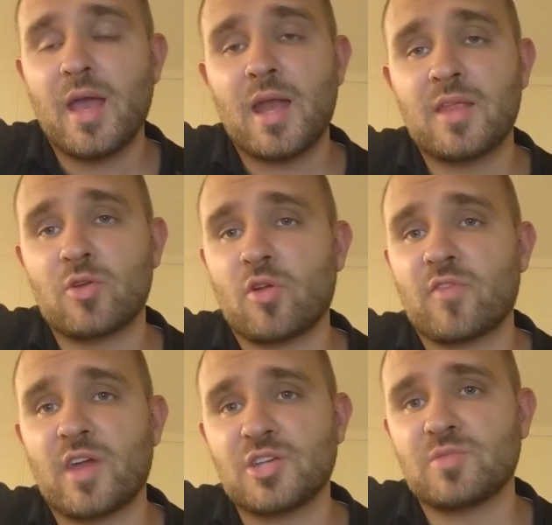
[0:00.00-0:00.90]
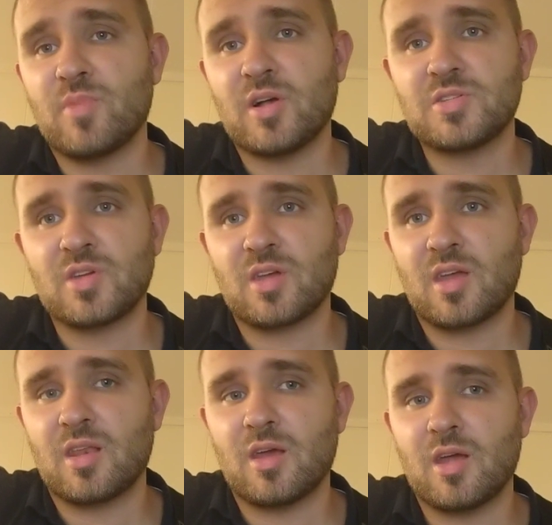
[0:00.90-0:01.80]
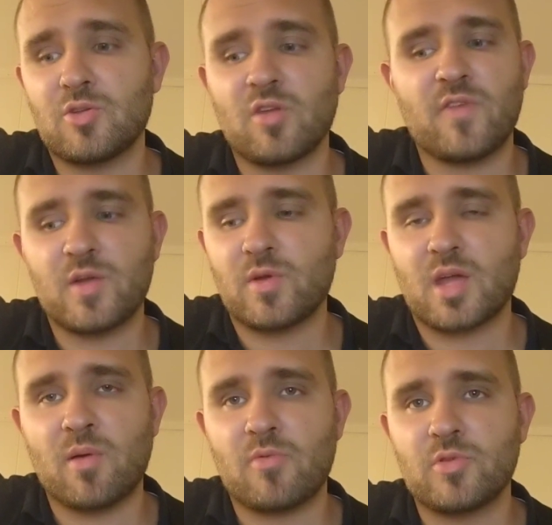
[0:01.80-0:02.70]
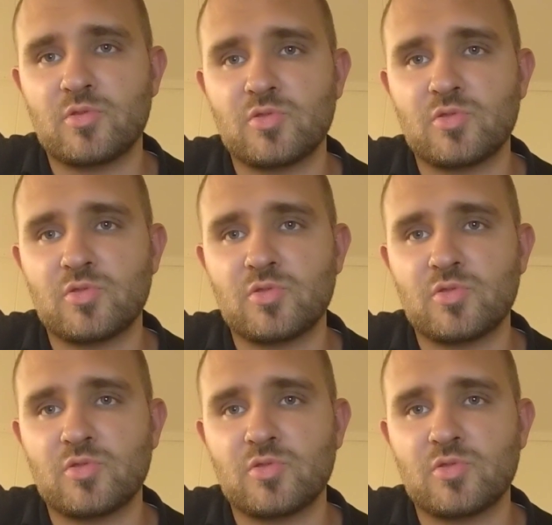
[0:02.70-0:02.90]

and hit the notification bell so you can get uh, notified when I come up with new